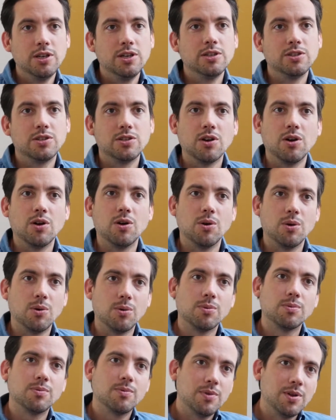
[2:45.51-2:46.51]

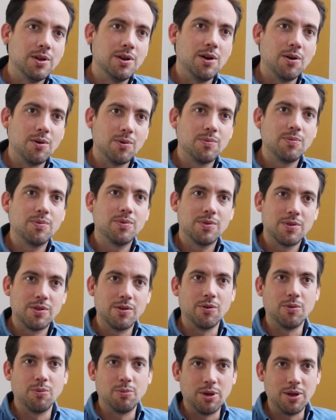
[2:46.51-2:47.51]
So,
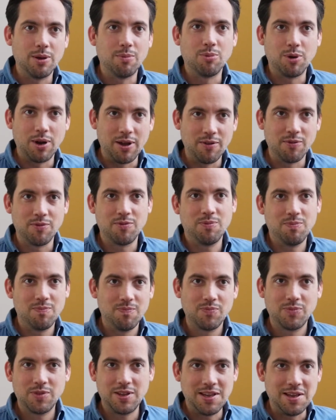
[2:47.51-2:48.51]
there will be a brave
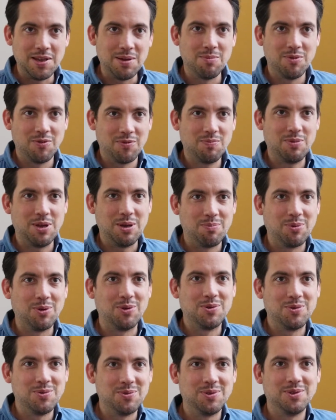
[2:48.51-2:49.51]
team of people
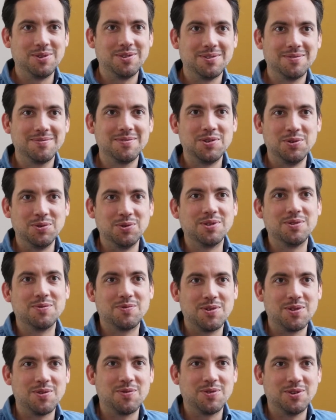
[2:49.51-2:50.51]
who will use it
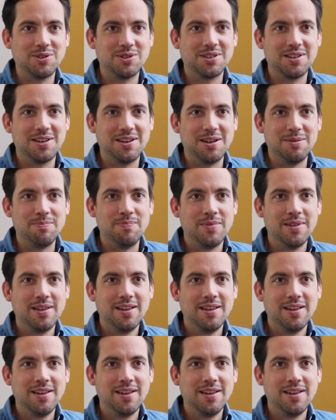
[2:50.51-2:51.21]
for the first time,